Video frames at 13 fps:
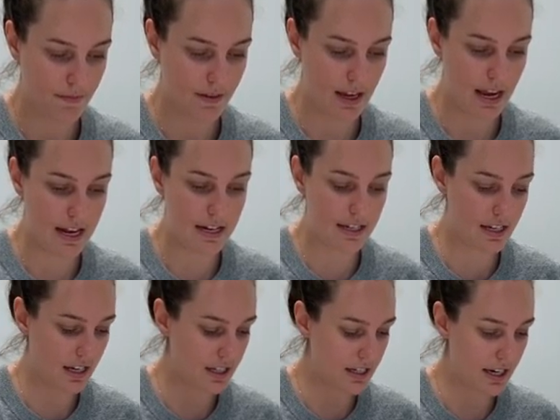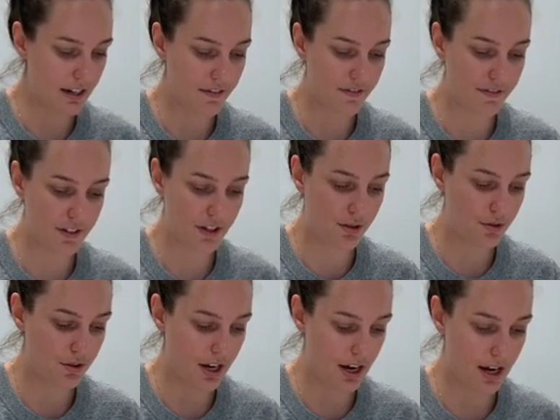And it does take a few
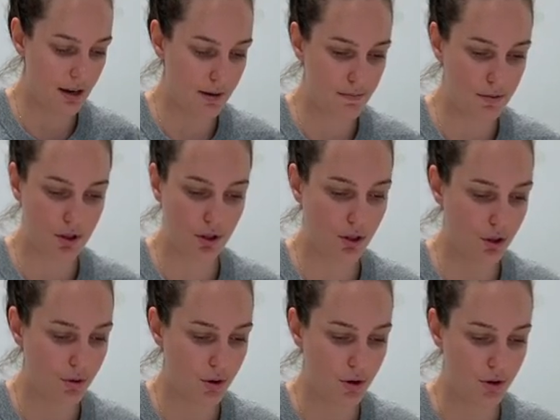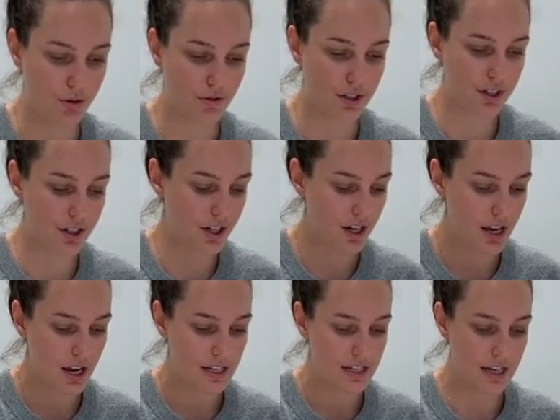times to go over
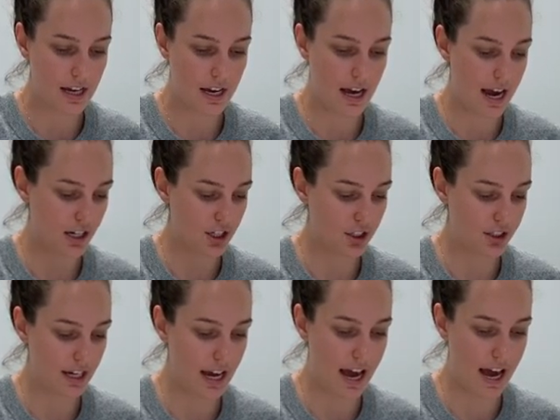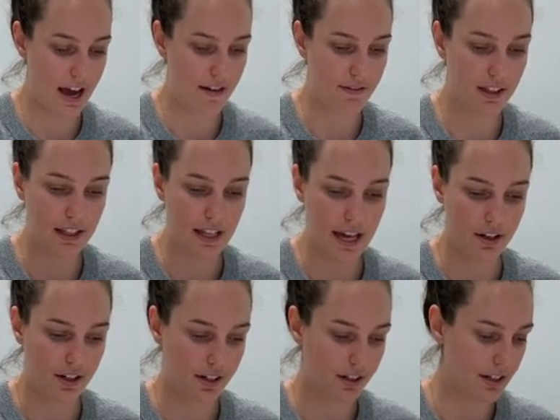to actually have the
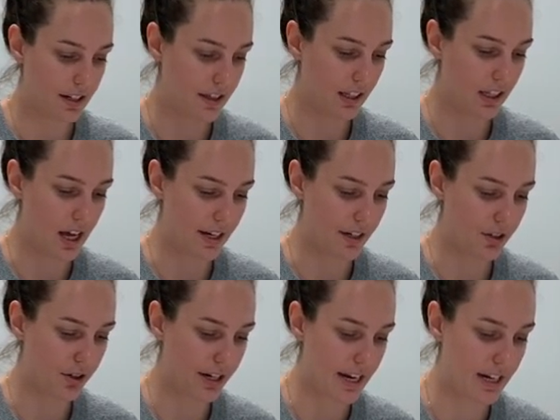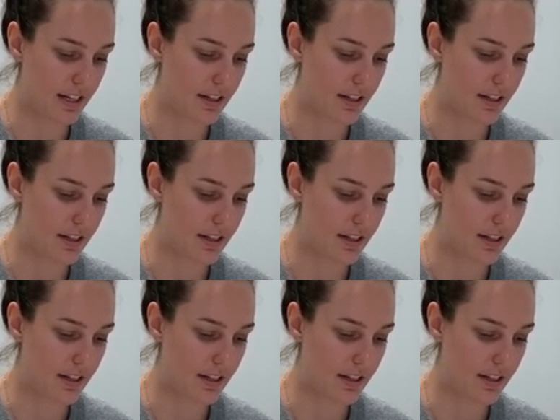letter and the line created.